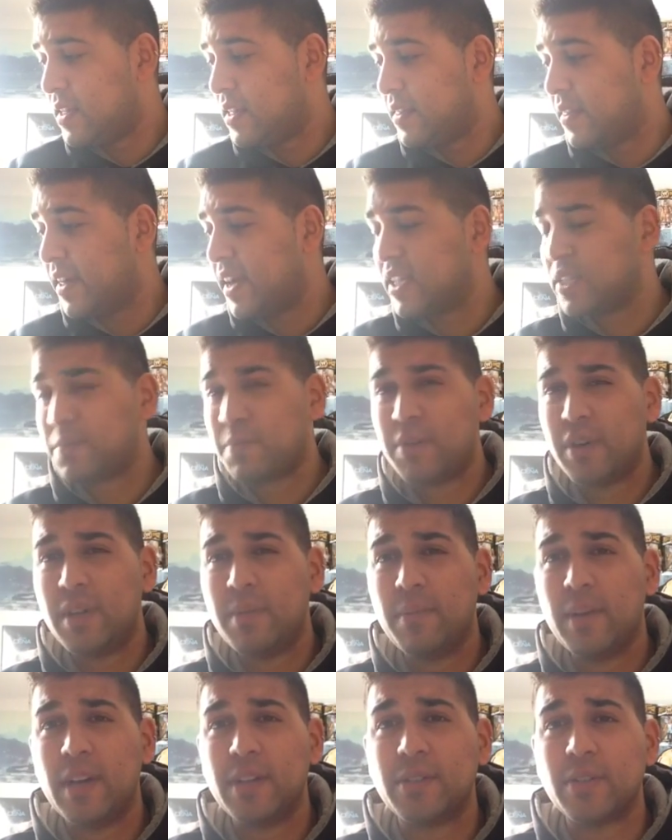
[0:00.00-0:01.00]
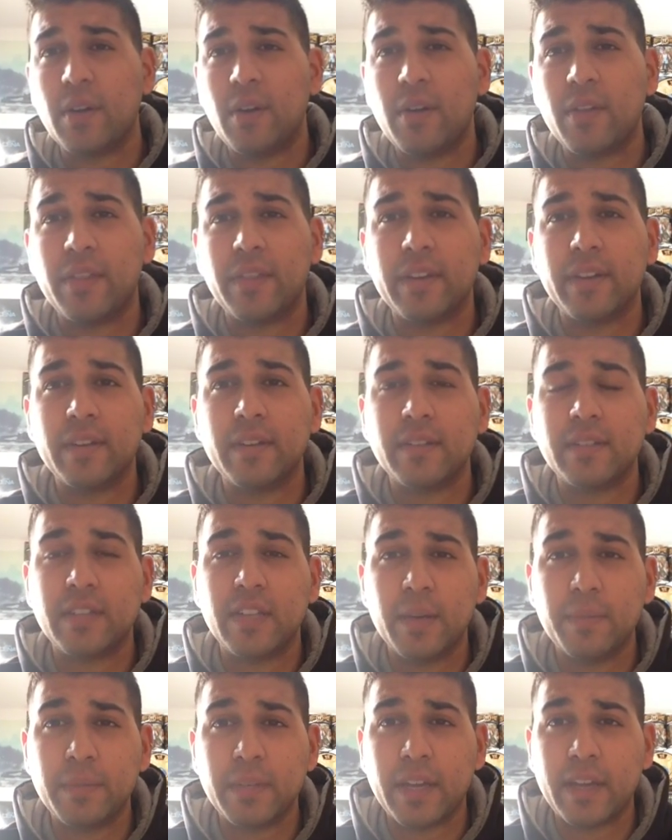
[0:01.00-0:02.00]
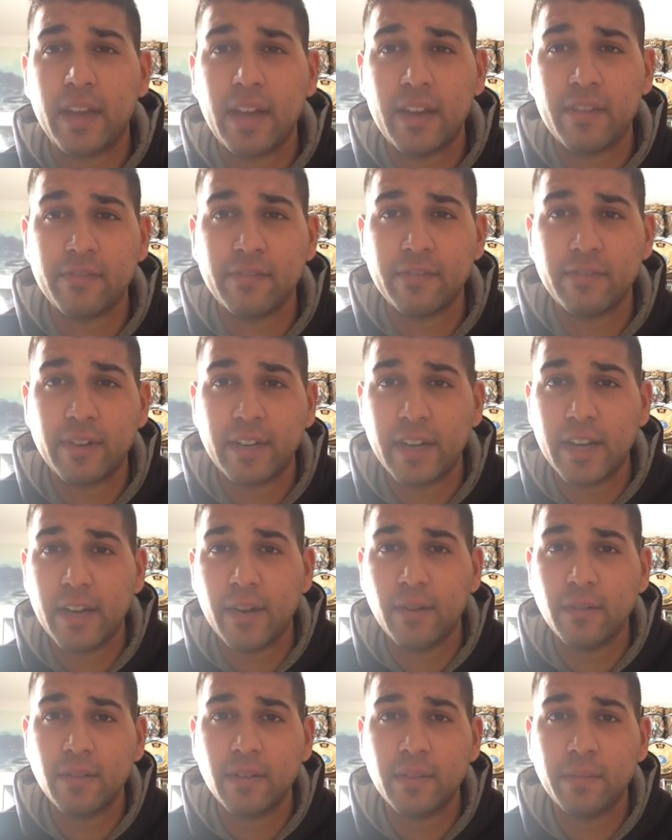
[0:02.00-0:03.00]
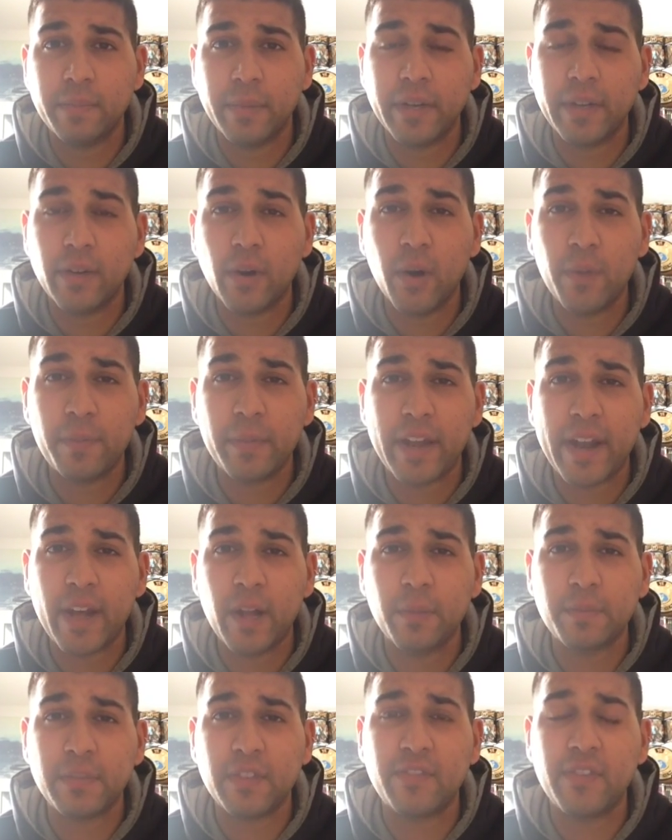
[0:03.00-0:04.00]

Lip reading: That's pretty much all of the tips I have right now, but hope it helped.